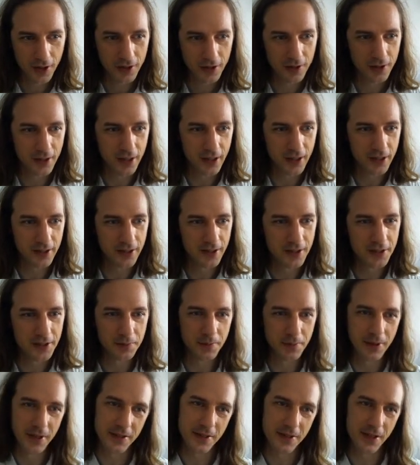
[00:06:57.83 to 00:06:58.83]
the
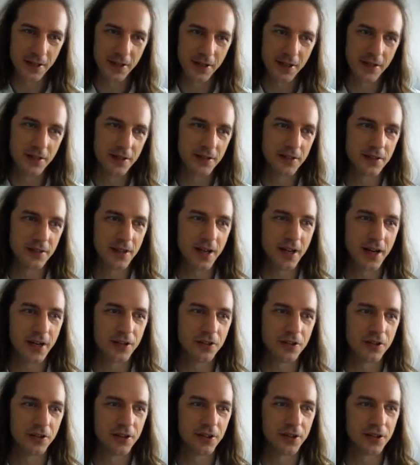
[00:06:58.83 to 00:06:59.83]
display settings
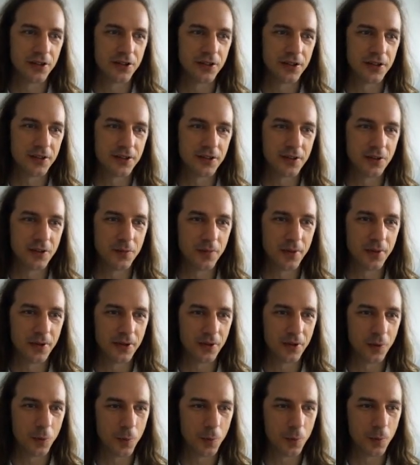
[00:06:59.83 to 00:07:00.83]
actually just
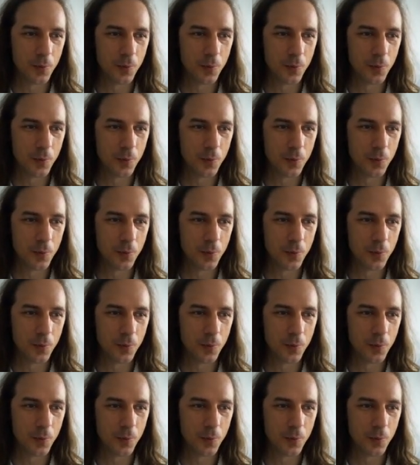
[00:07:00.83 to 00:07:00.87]
open the